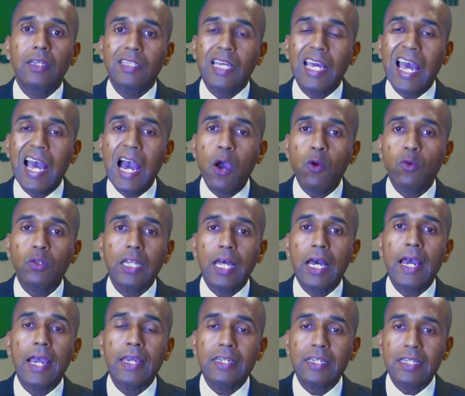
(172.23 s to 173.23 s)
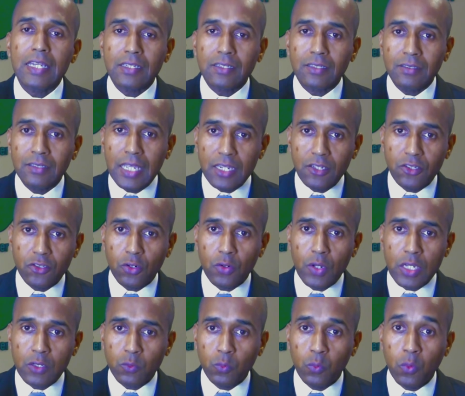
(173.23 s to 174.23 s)
that outline its
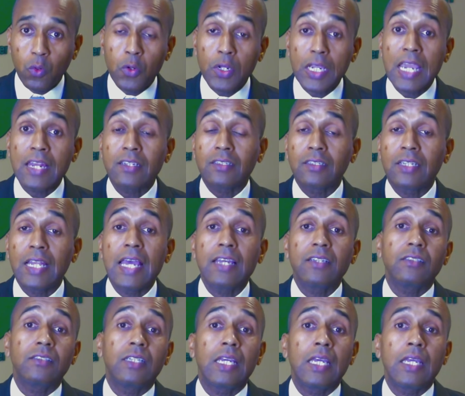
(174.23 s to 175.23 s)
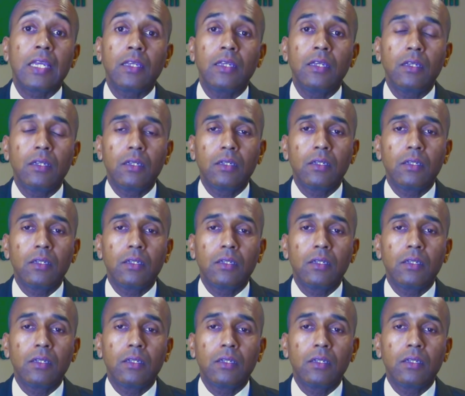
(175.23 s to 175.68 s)
nature, its work, and its last day